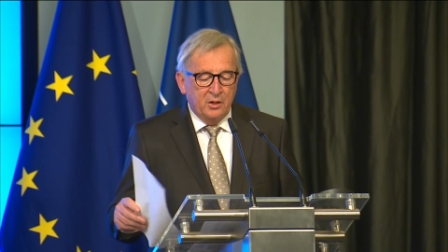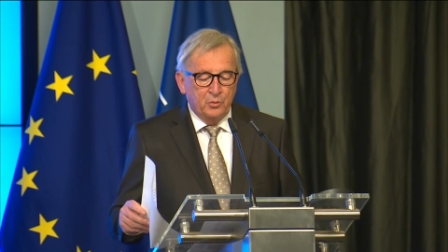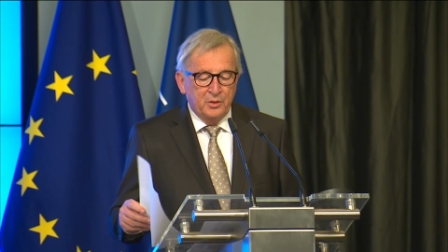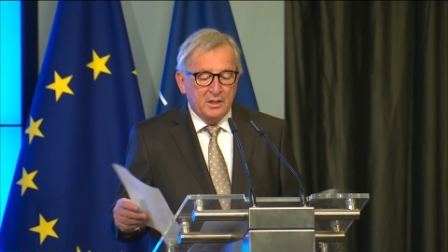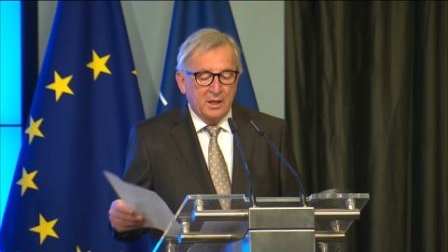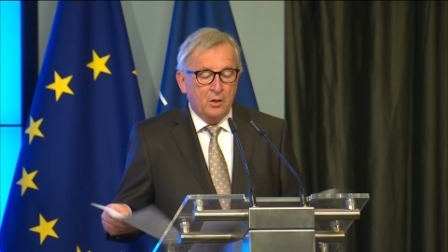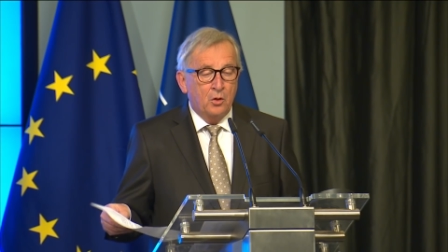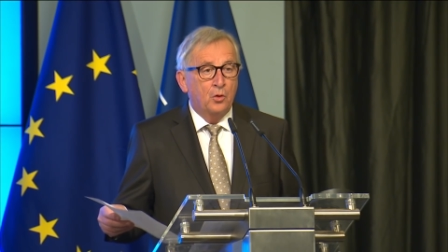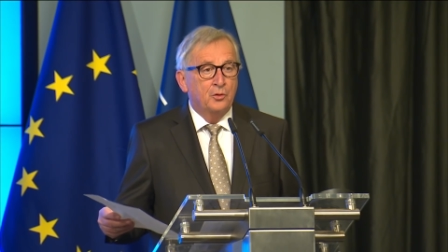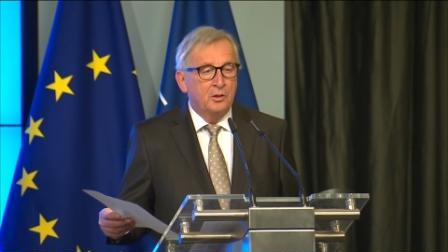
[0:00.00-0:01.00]
We are
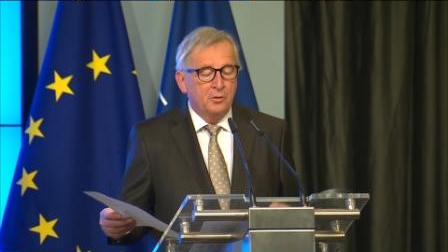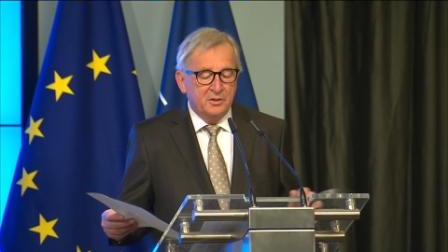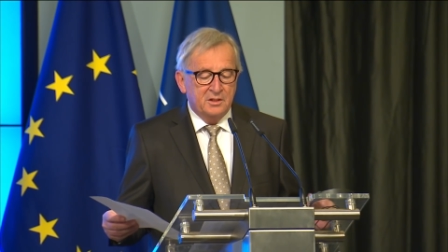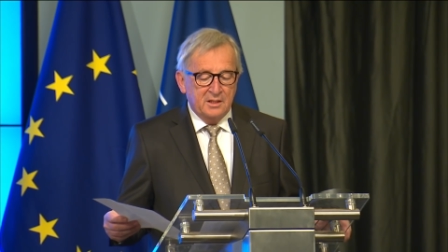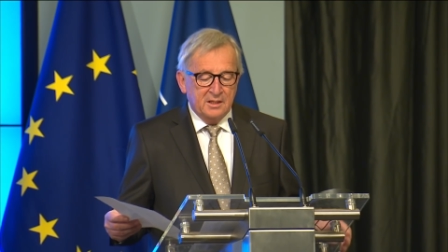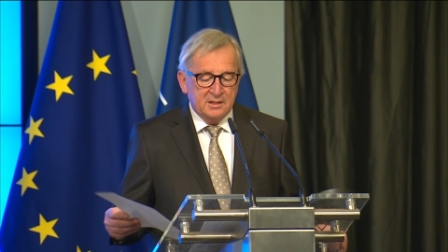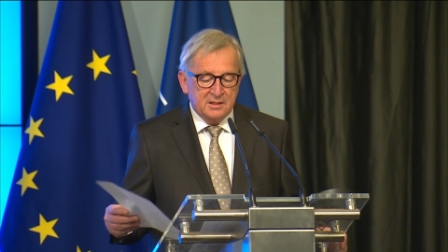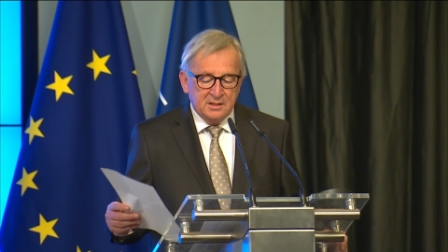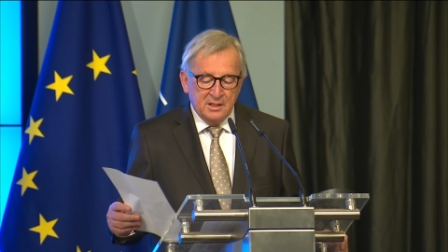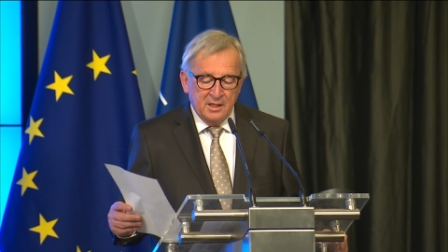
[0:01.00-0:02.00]
autonomous,
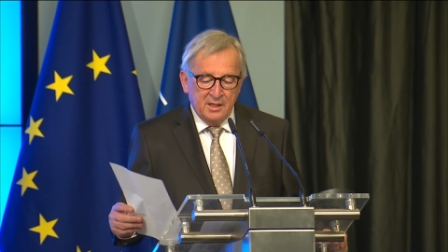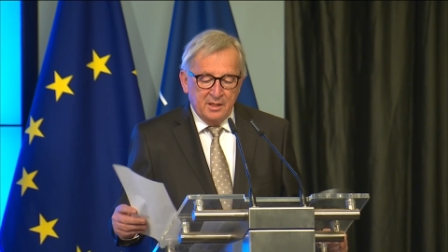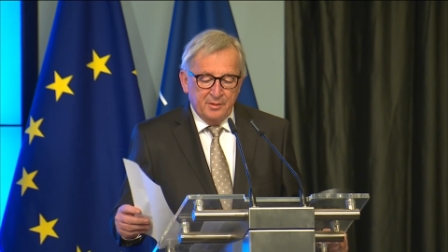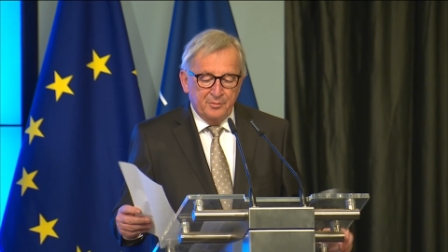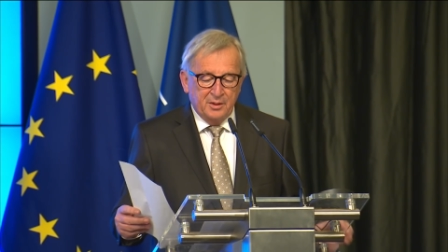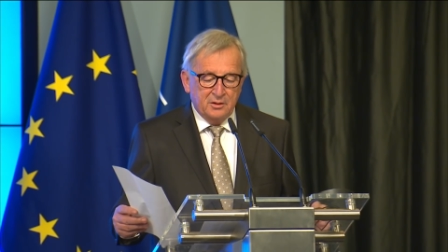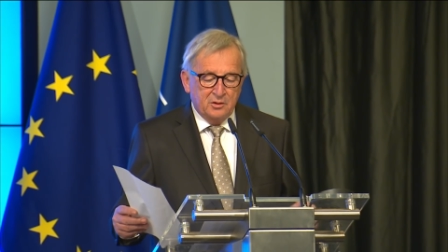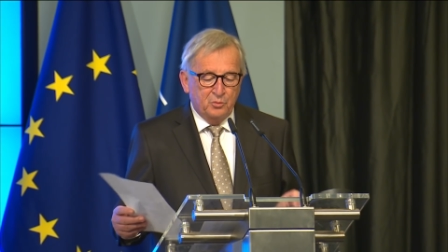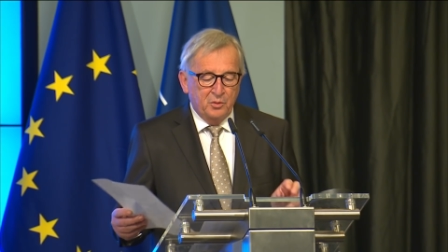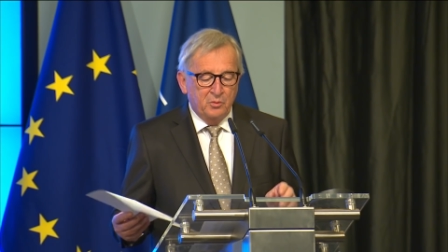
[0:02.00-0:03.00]
yes,
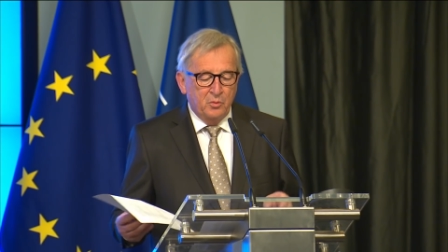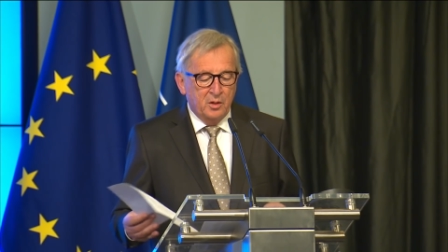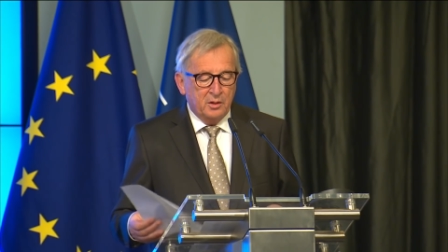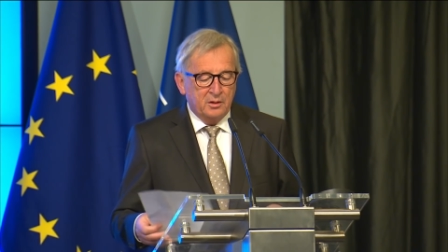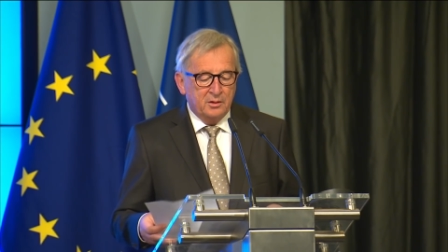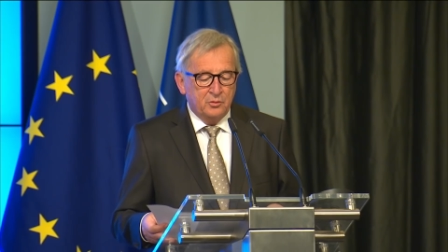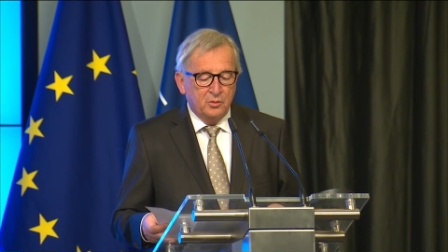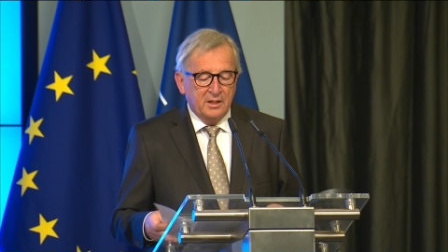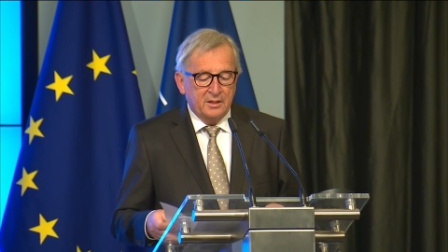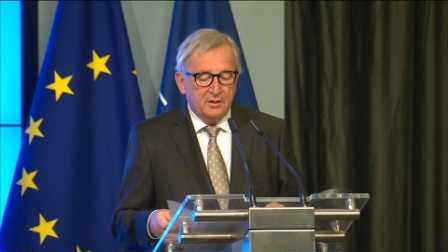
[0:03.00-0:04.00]
but we work
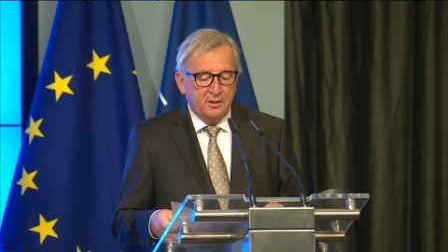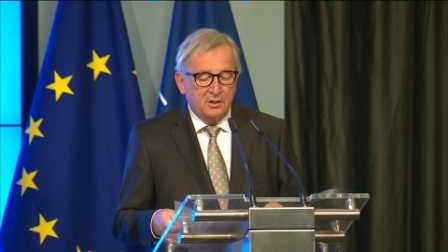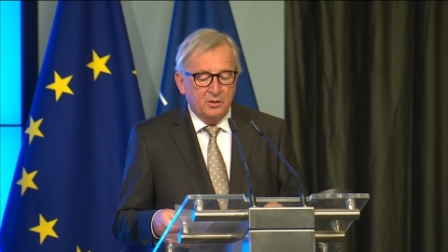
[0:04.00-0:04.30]
together.